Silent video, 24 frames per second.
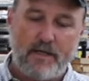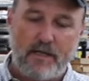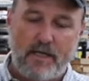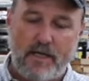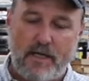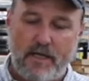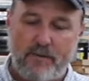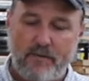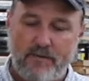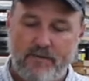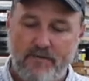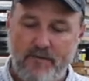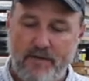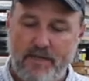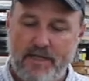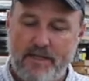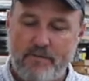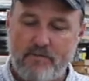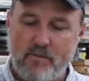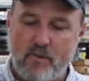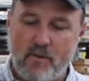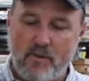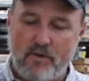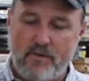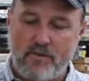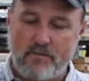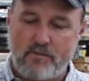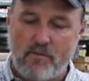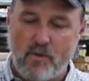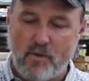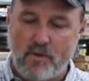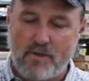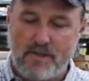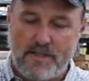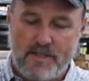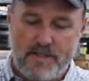If you need
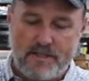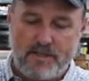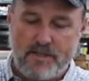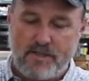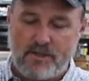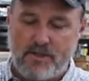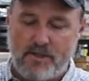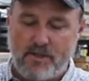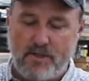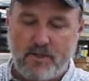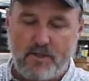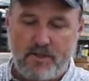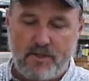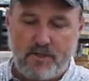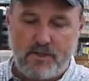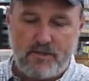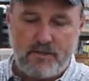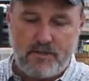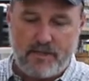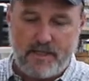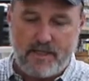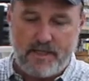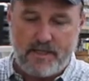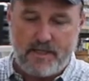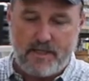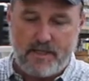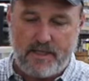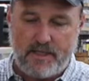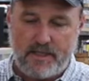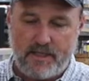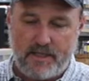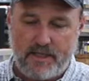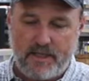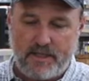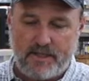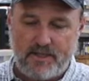more distance, you can use
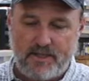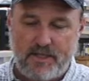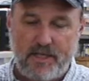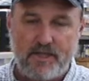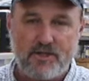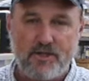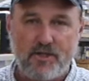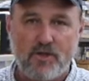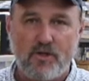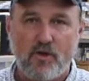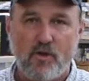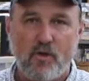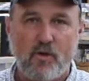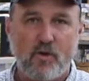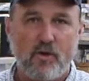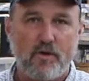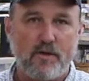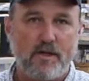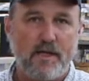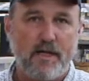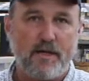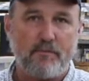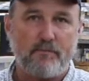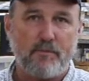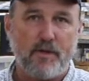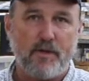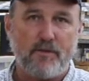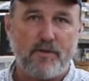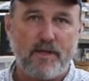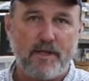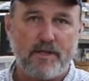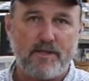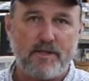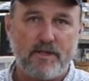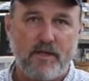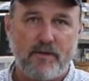an extension cord, cut both
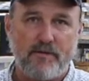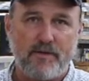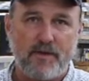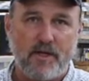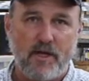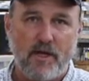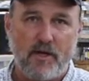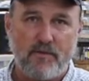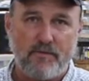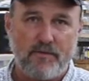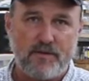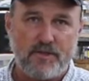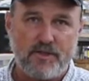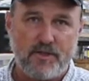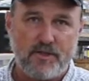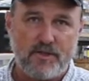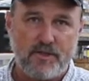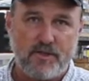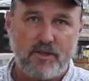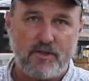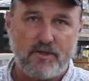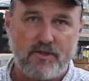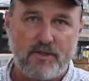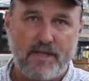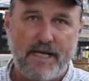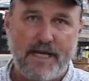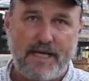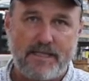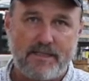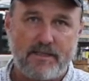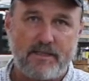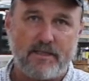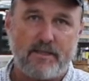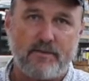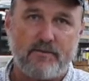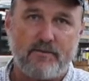ends of it off, and just use
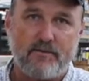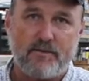that